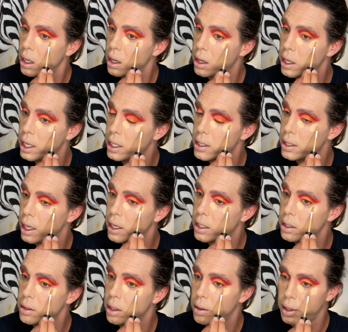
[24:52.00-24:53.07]
This I
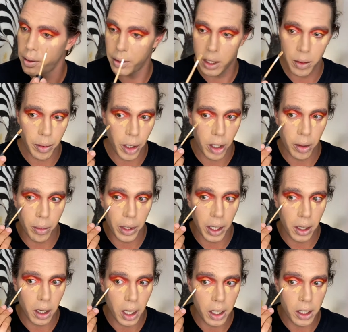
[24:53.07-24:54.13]
do go in with the beauty
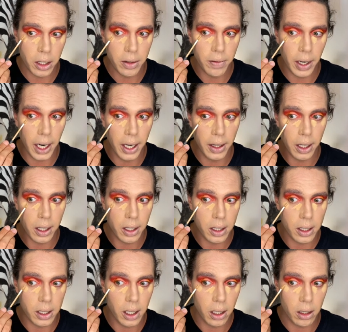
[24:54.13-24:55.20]
blender. I just find the
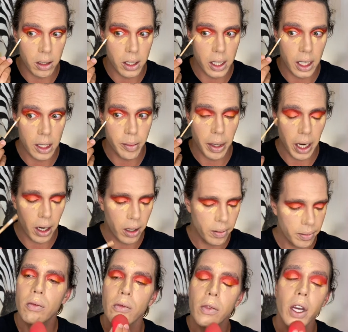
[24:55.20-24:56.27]
concealer sits better.
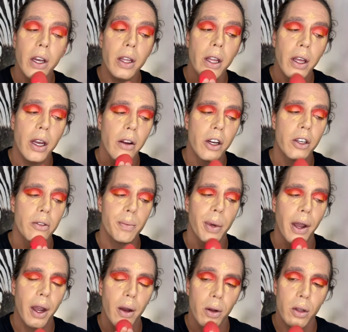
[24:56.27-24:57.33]
And then I just
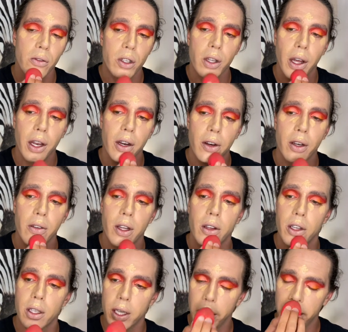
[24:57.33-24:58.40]
pounce that into the
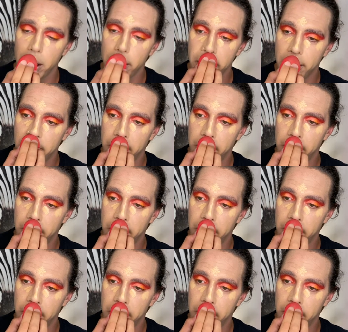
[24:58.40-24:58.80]
skin